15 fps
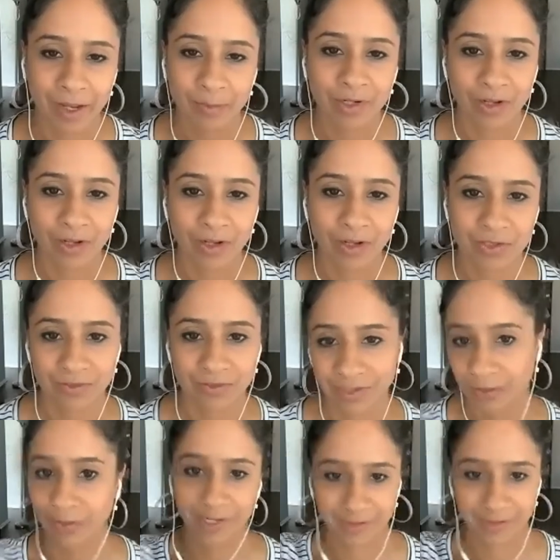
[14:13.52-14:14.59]
also like
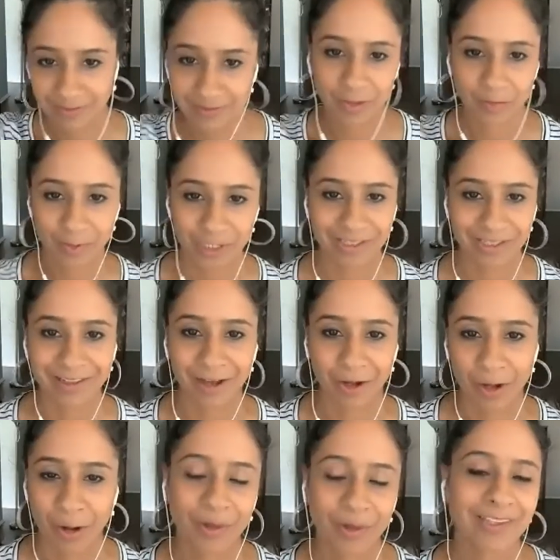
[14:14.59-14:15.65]
going completely
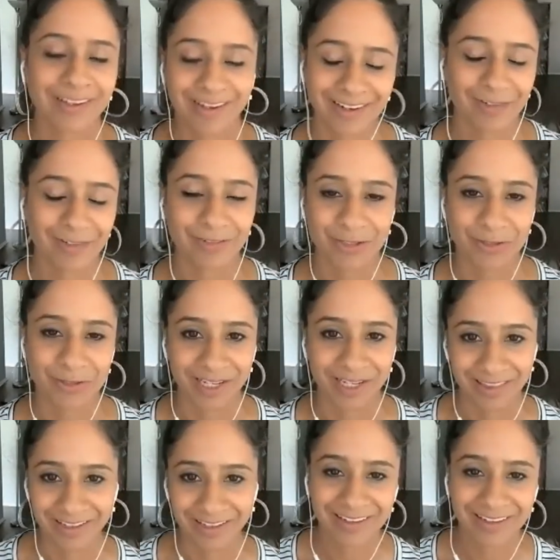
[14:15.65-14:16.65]
gung-ho and then i never do anything